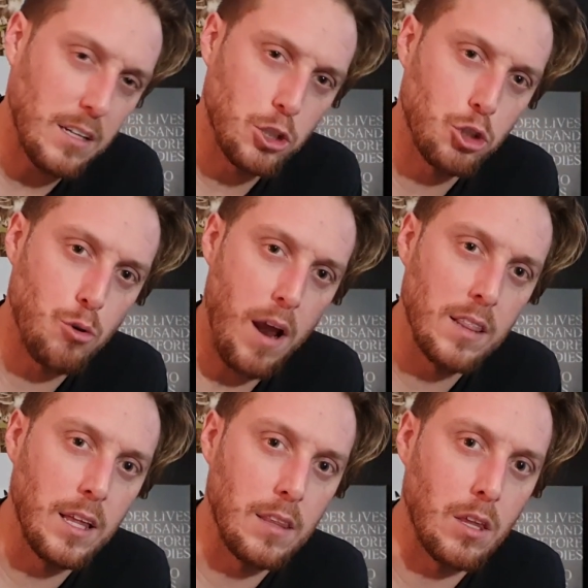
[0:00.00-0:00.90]
of
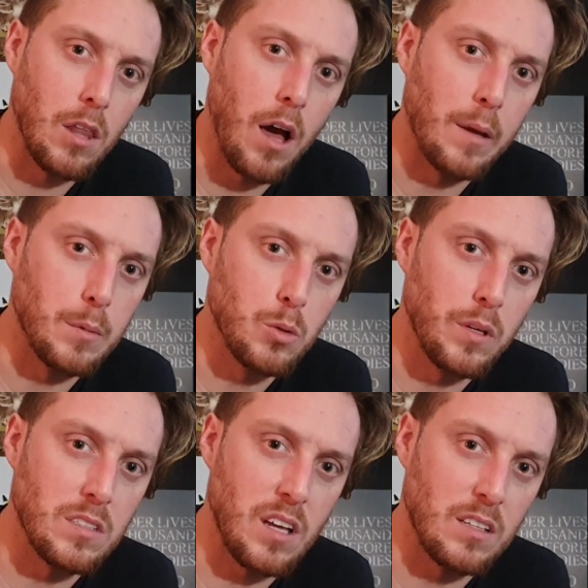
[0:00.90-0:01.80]
straddling the line between
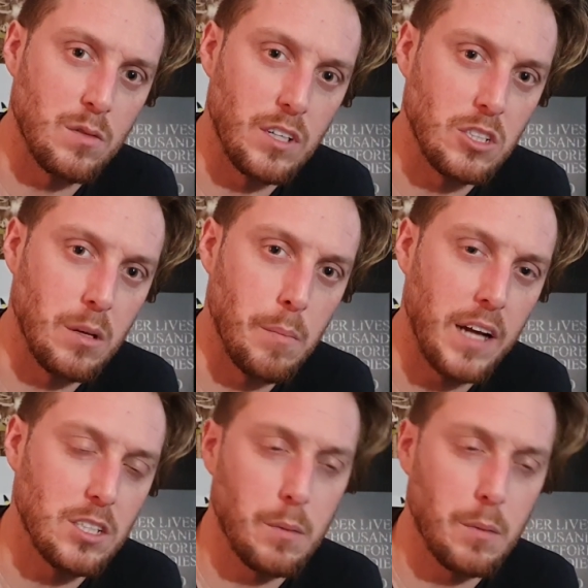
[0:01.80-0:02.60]
science fiction and magic.